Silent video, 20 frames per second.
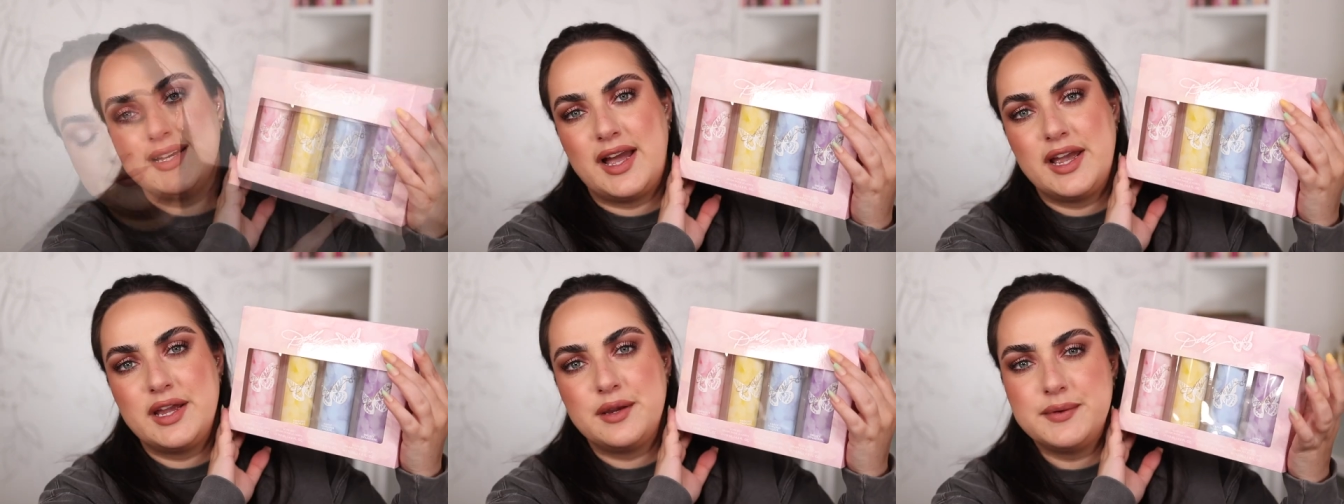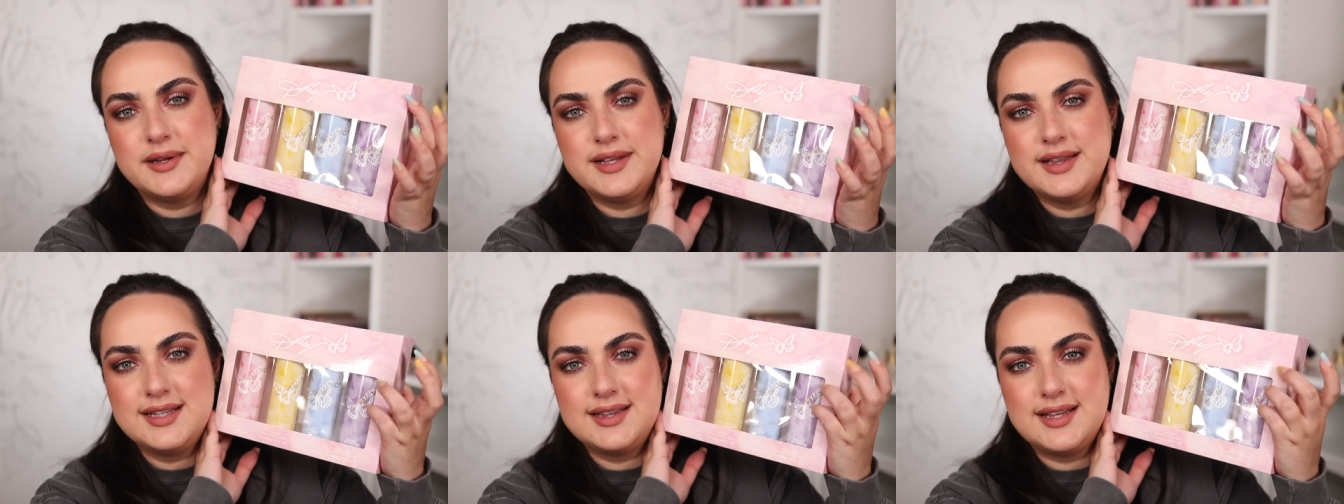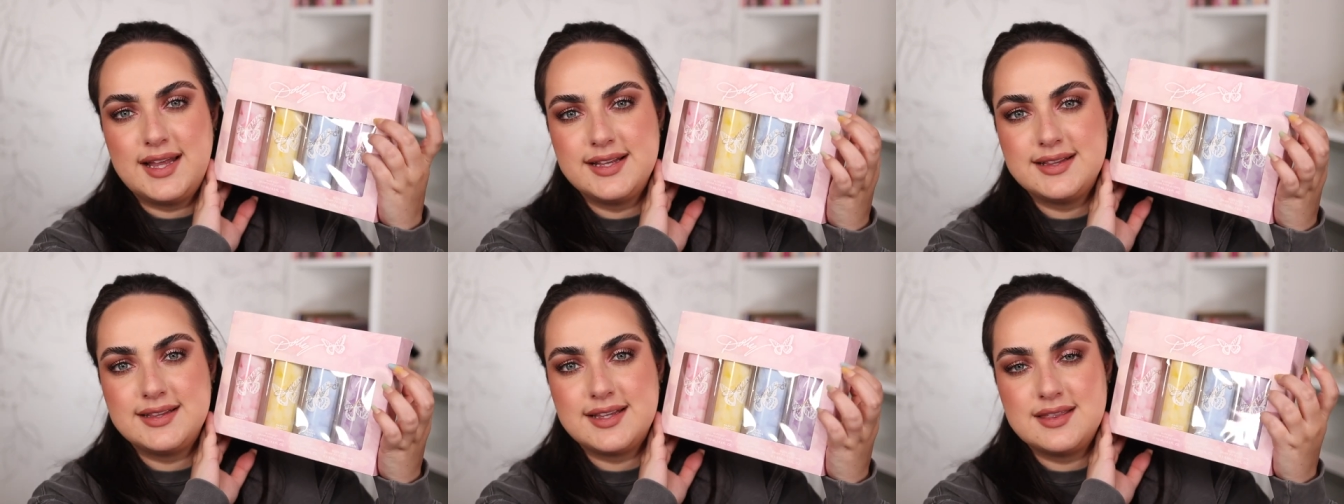I really
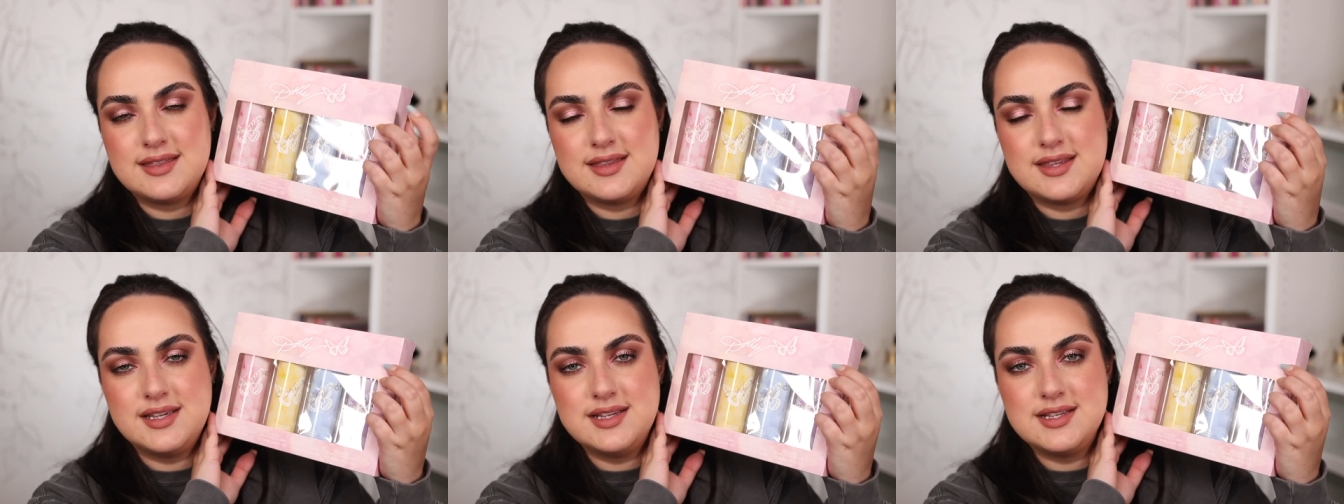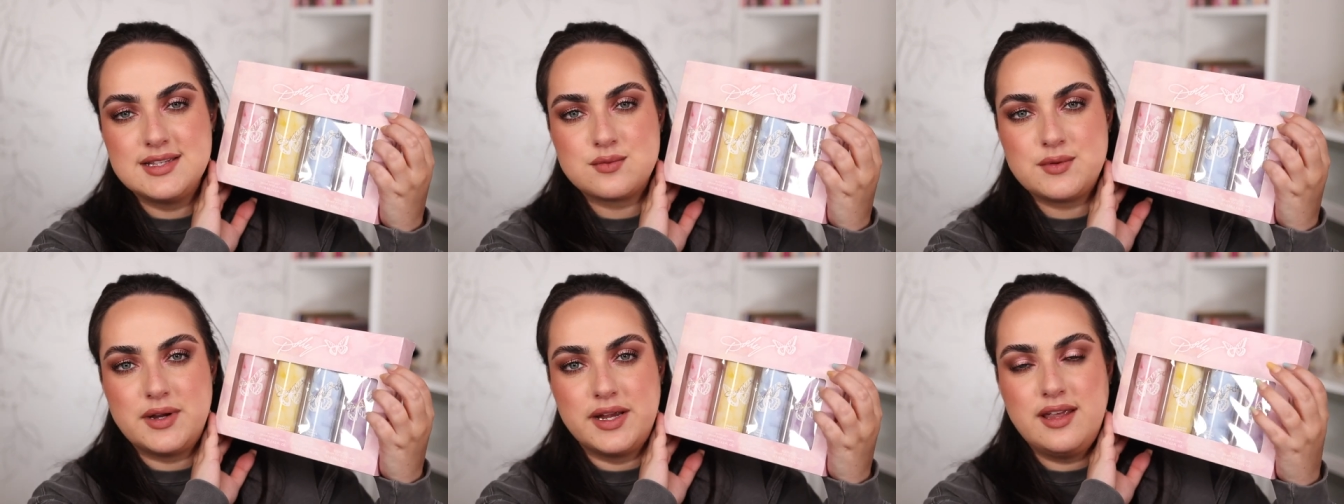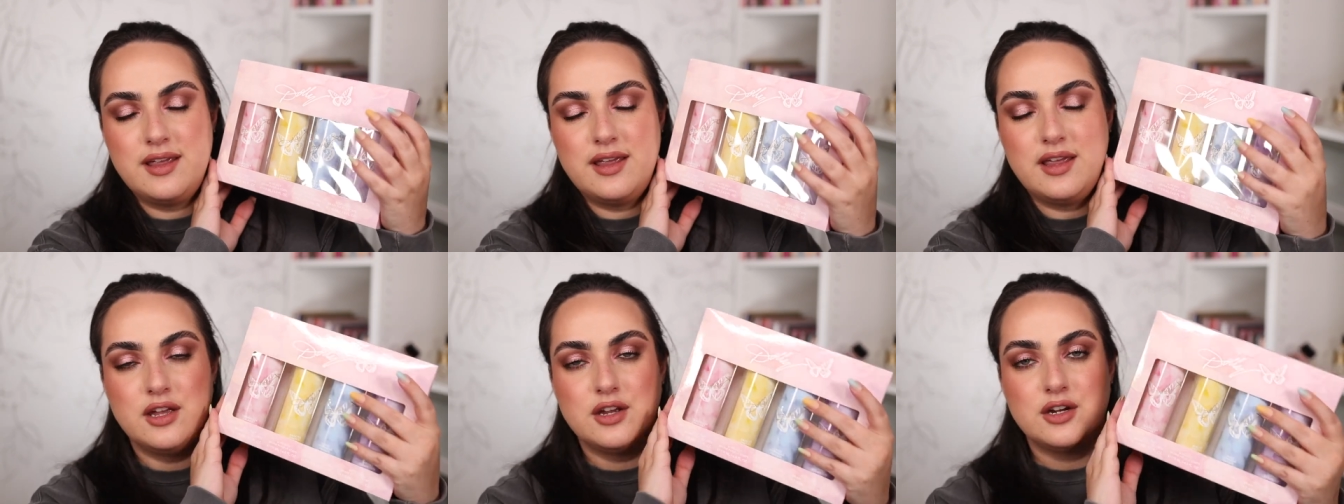like that these
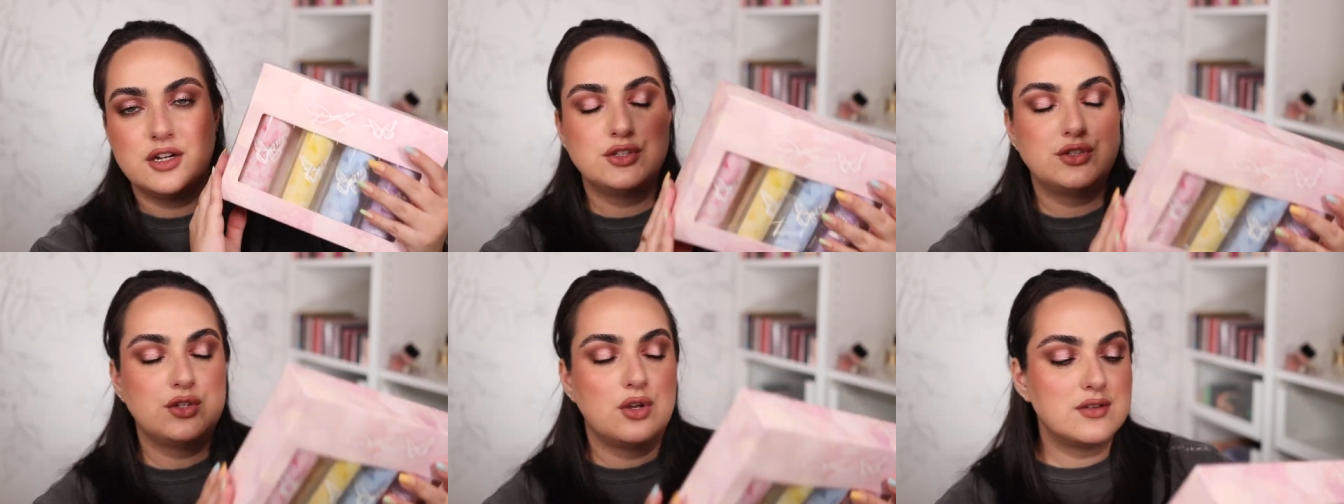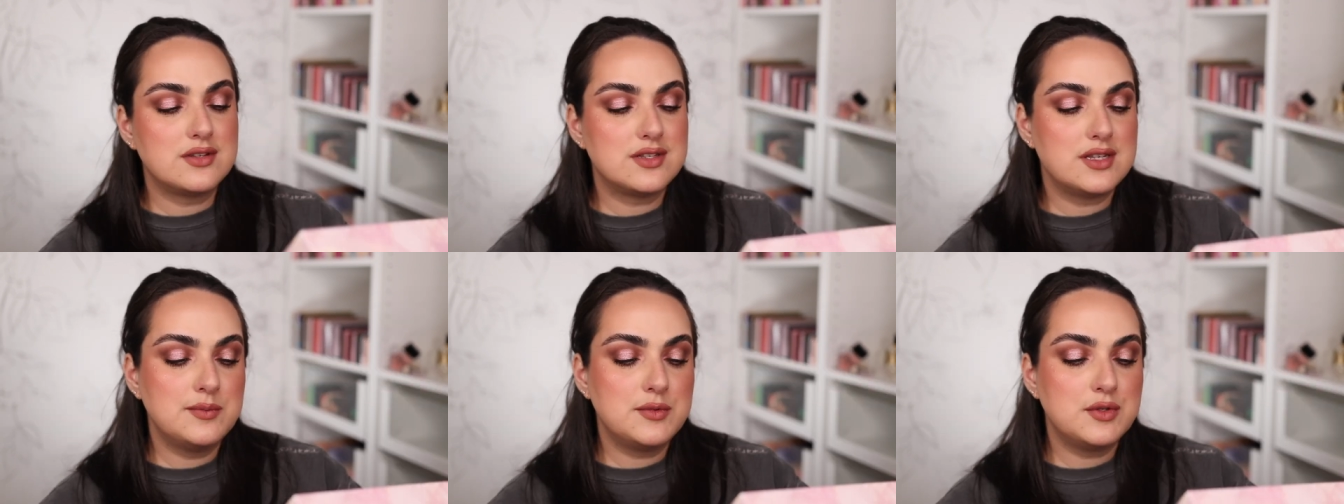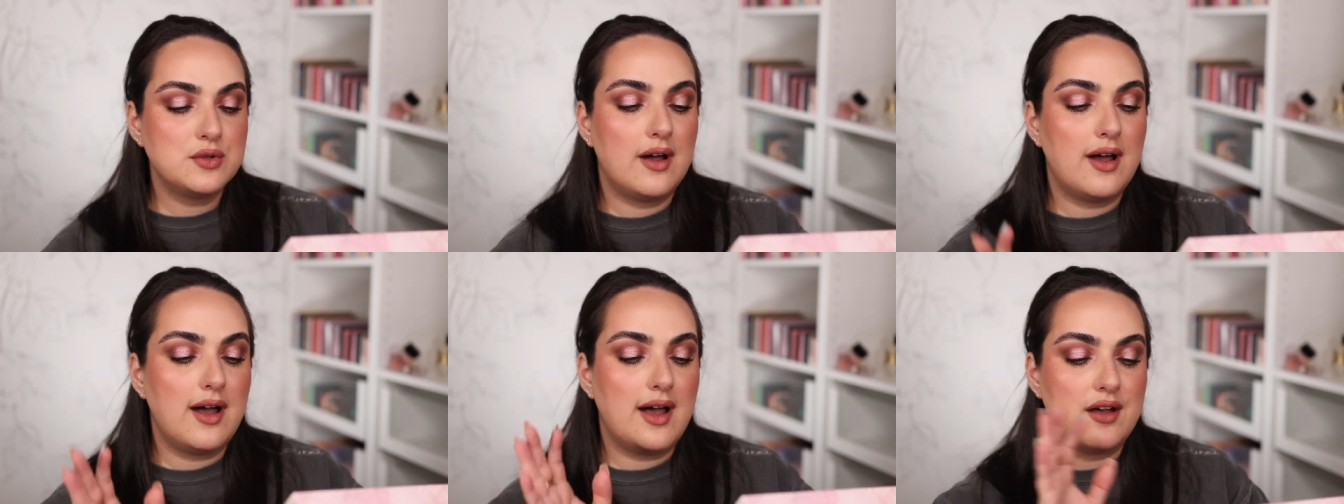right here don't seem
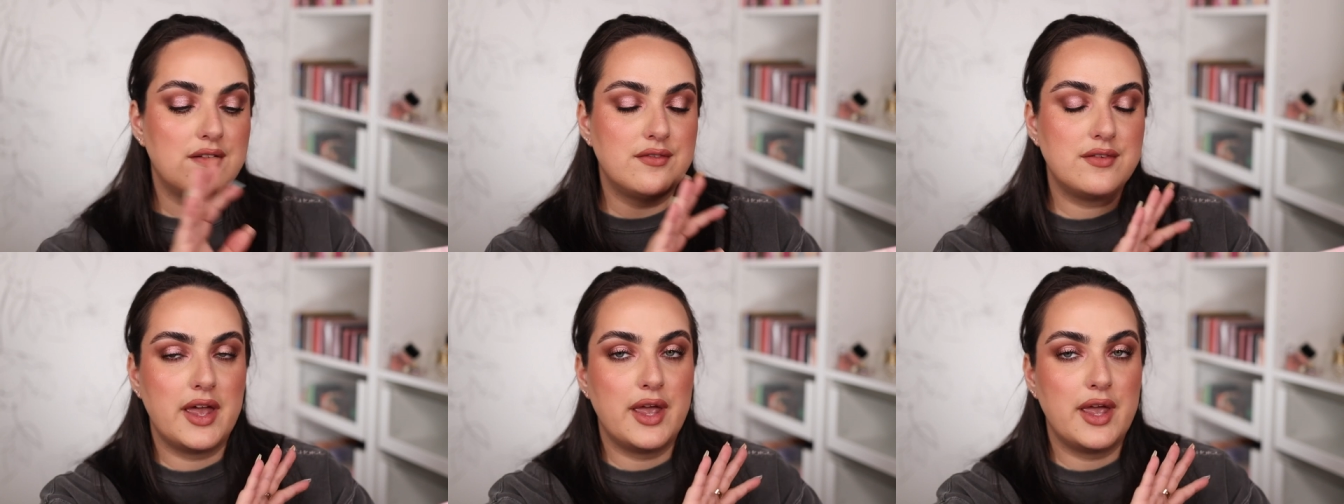to have